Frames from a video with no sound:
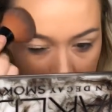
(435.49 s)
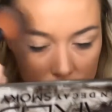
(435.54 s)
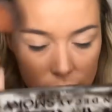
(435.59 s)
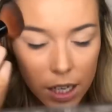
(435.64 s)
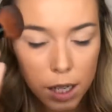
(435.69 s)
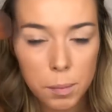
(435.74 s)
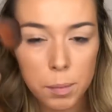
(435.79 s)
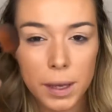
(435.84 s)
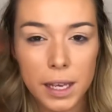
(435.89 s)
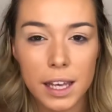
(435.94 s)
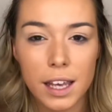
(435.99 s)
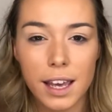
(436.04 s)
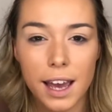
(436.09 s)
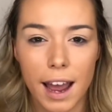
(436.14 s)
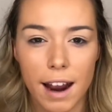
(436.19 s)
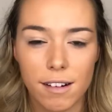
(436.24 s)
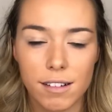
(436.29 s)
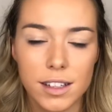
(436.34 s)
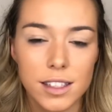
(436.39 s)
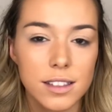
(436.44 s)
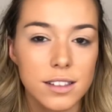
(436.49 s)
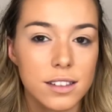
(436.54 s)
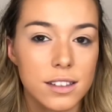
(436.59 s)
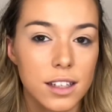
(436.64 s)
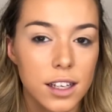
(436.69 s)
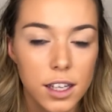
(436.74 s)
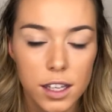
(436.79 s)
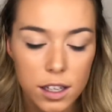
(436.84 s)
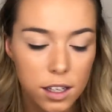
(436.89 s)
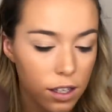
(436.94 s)
nitpicky
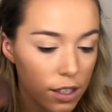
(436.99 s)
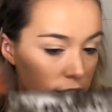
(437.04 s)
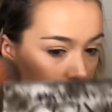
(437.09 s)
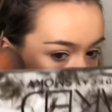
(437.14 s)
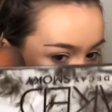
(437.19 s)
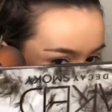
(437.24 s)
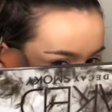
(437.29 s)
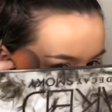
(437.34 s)
errands, it's the